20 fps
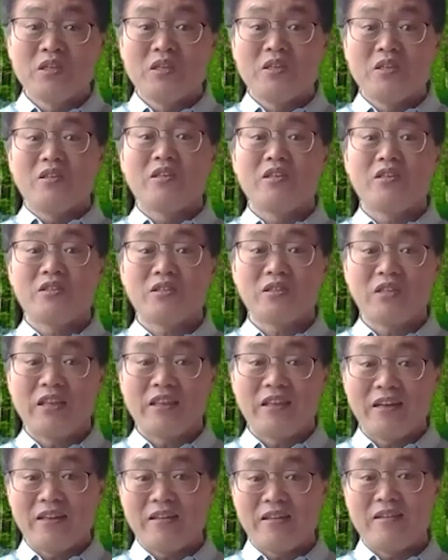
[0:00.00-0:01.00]
this is
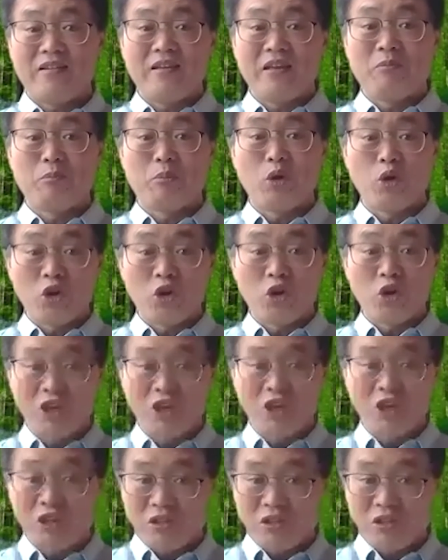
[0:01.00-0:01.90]
another important